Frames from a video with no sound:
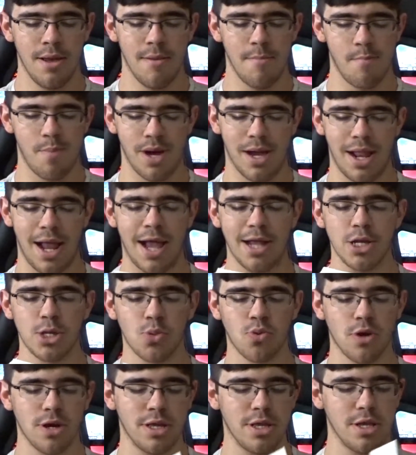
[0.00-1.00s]
But I just
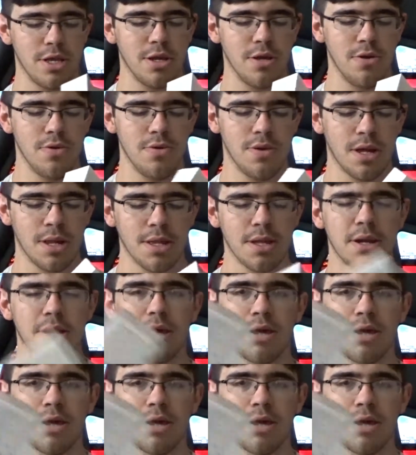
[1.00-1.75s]
wanted to do a little